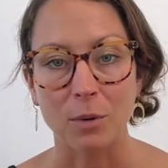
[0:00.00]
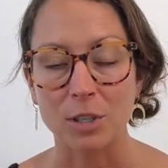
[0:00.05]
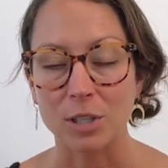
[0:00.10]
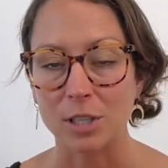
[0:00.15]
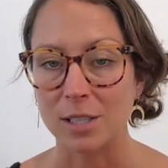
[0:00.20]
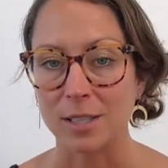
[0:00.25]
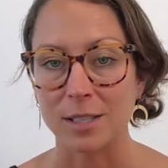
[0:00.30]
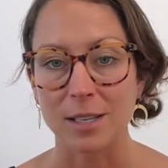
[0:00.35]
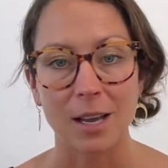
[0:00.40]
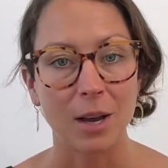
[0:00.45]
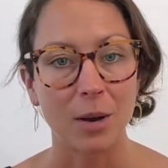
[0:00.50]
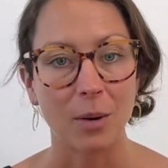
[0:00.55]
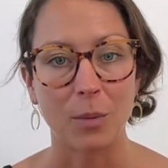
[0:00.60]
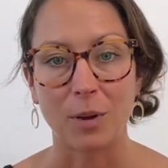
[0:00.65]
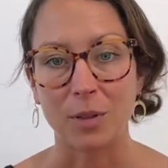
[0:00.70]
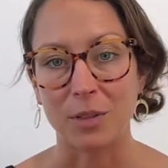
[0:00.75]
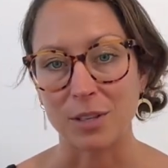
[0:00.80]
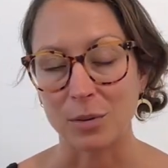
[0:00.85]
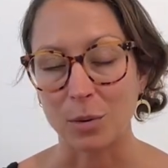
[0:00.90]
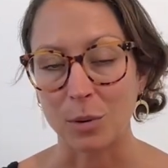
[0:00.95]
Which is
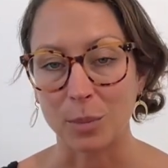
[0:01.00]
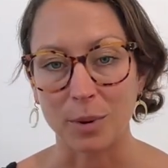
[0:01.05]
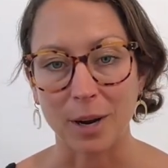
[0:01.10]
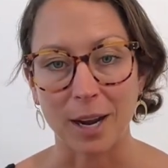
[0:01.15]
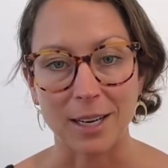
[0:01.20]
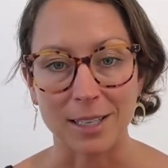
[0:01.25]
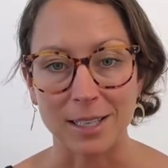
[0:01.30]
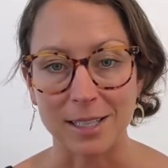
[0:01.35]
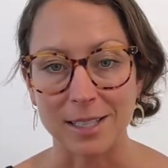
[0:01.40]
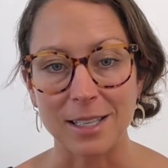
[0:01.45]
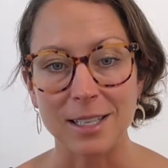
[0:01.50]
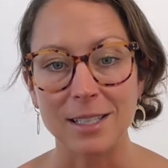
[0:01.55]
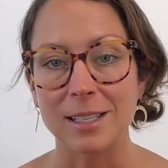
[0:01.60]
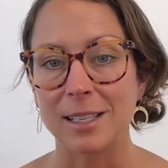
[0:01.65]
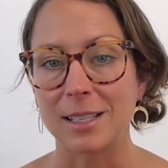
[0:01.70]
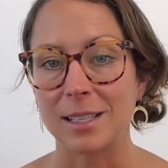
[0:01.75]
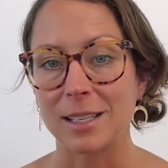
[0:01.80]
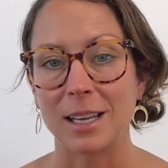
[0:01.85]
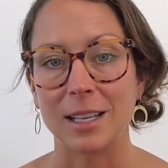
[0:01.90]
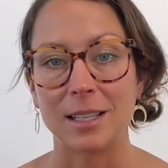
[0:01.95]
what this whole practice is.
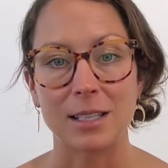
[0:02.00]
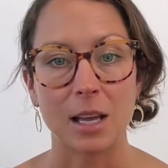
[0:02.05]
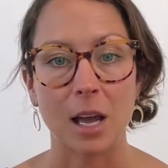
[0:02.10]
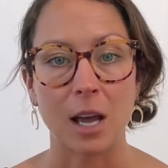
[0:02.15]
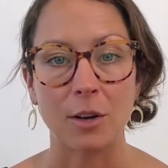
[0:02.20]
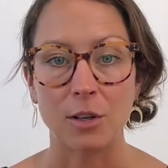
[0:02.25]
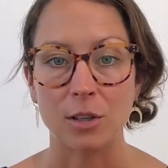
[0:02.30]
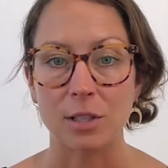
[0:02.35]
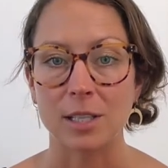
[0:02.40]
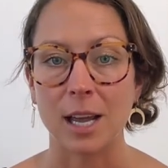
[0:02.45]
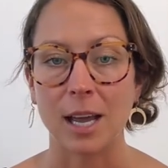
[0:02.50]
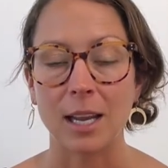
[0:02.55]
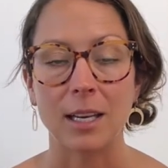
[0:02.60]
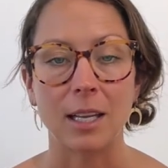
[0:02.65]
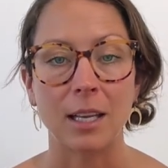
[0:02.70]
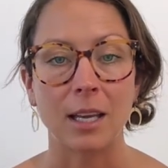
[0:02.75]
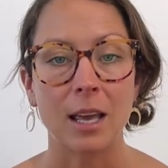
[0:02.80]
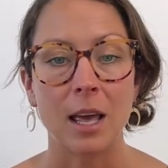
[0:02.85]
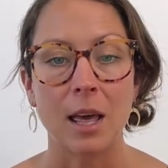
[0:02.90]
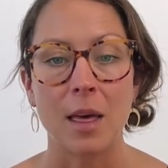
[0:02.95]
It's
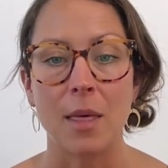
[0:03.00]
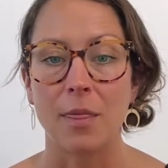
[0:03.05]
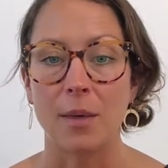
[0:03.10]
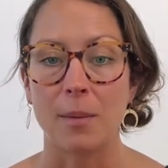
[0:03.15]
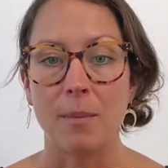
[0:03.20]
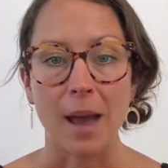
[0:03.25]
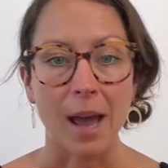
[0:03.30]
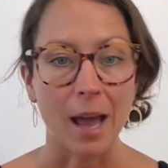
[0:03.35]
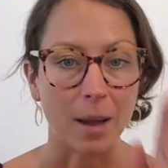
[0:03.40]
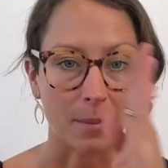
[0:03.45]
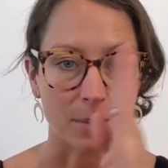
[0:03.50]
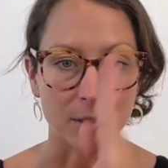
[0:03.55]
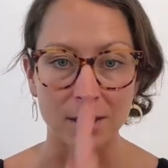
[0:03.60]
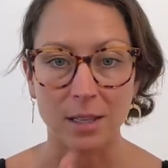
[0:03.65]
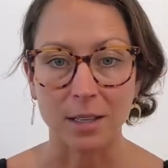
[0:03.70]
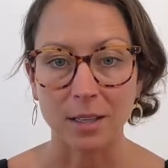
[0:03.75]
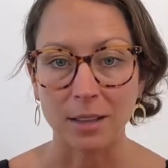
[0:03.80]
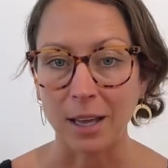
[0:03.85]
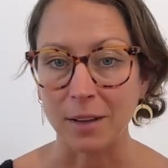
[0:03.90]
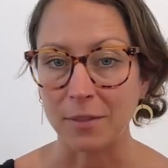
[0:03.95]
understanding the maps,
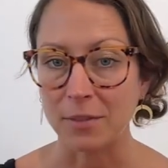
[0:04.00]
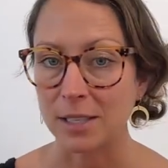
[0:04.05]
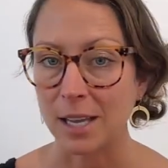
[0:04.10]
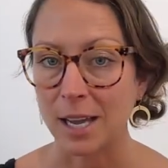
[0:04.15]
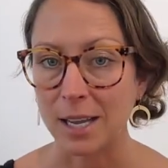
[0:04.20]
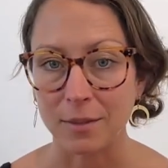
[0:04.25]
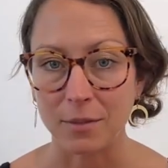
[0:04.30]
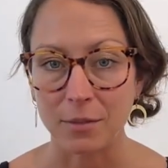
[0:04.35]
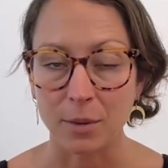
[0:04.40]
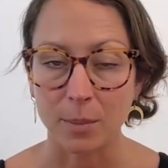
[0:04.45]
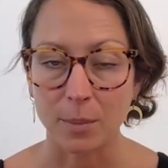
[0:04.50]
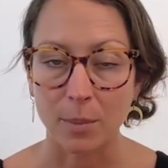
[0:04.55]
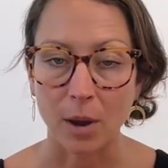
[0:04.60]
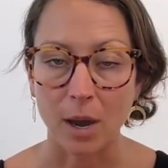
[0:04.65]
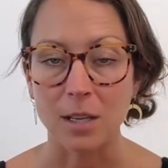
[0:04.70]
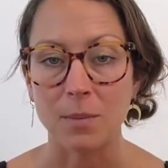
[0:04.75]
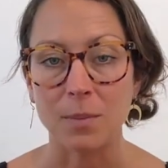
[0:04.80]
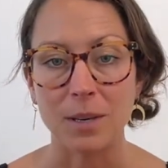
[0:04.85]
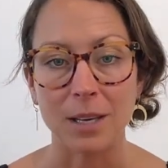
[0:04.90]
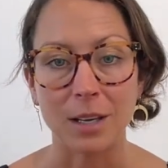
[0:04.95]
the left side of the
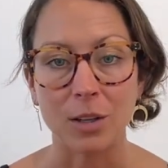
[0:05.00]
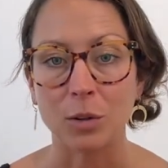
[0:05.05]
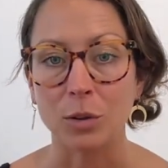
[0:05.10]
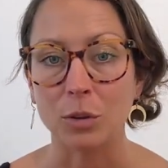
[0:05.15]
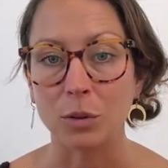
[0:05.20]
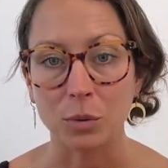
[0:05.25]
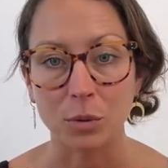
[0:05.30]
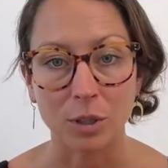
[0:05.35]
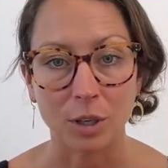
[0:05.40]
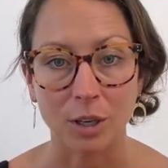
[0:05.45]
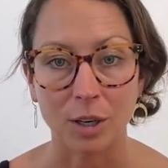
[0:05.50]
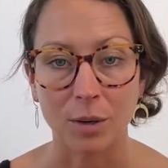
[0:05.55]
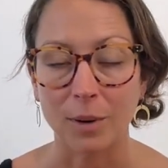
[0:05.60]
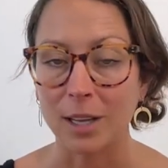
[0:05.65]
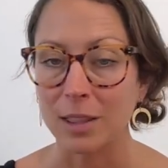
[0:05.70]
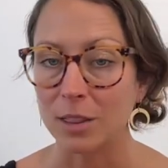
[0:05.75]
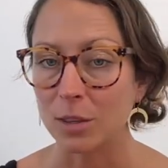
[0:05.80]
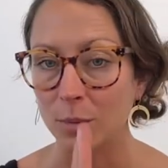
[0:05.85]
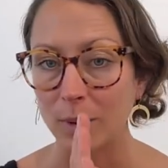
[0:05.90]
body being lunar, right?